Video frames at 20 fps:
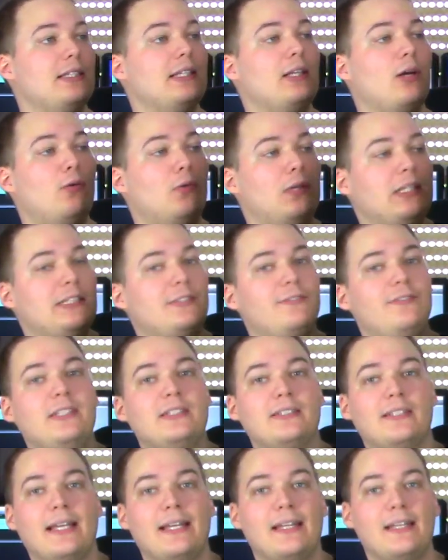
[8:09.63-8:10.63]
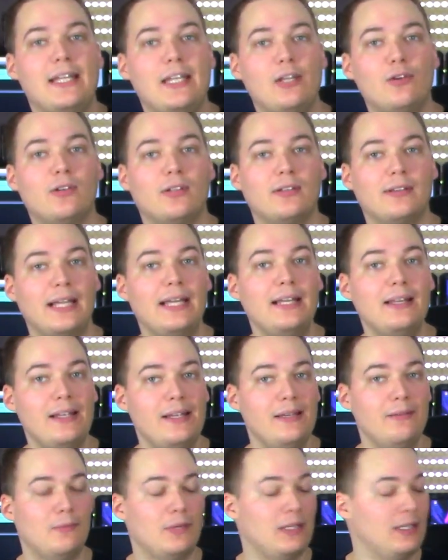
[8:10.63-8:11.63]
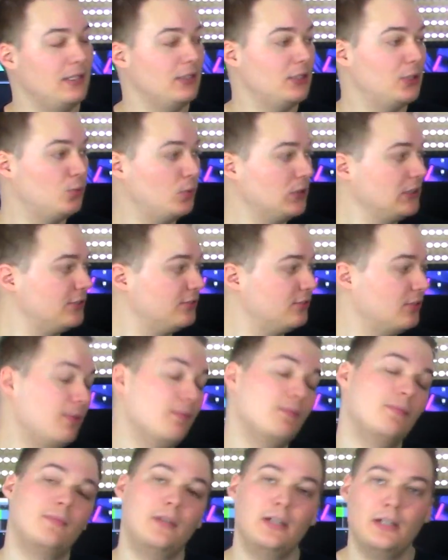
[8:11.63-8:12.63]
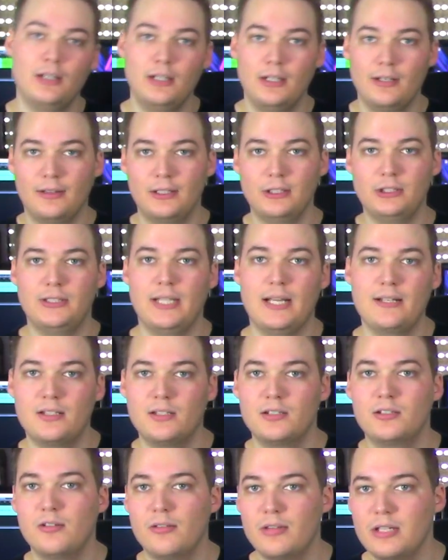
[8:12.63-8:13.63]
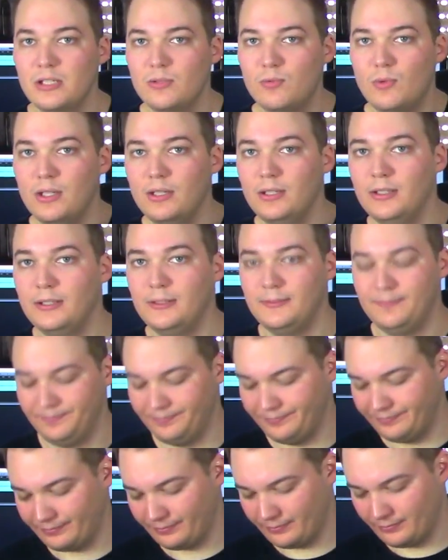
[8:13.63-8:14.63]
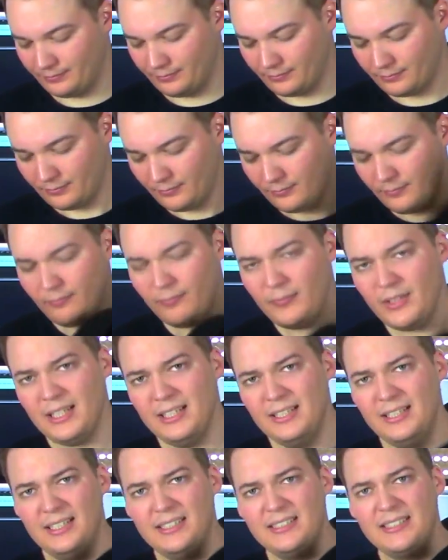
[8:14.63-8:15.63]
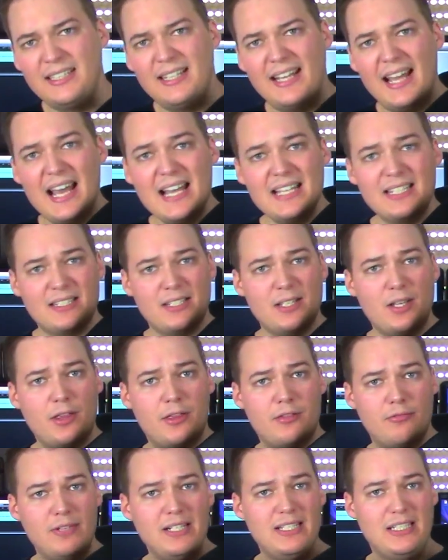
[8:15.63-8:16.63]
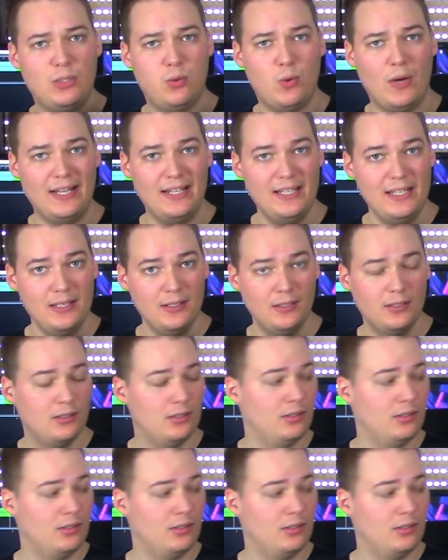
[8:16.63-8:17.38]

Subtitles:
It always feels like a ukulele when I switch from the Schecter to this one. It's an S320.